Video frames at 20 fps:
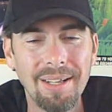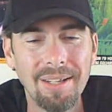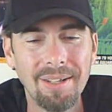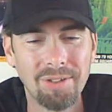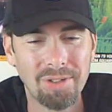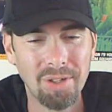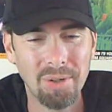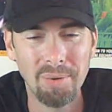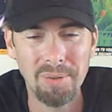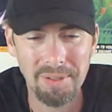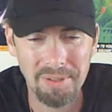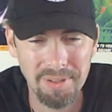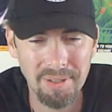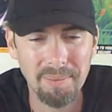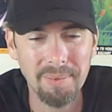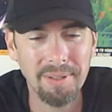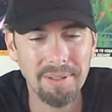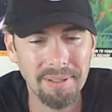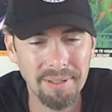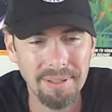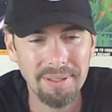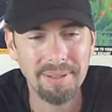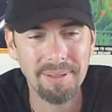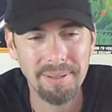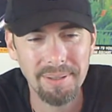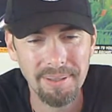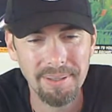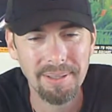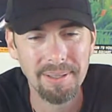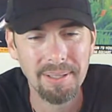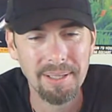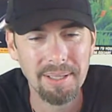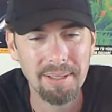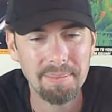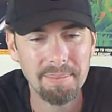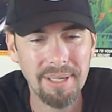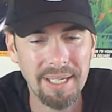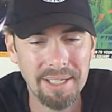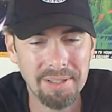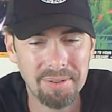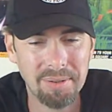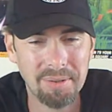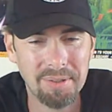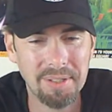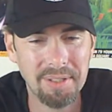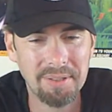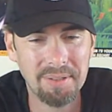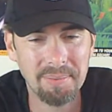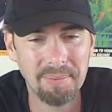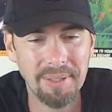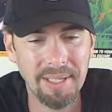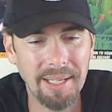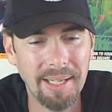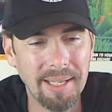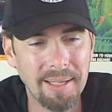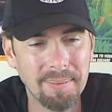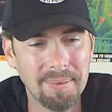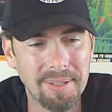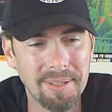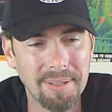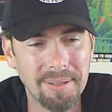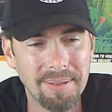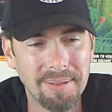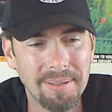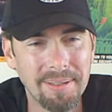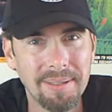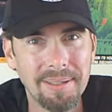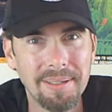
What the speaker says: Showing some of the Master System games here.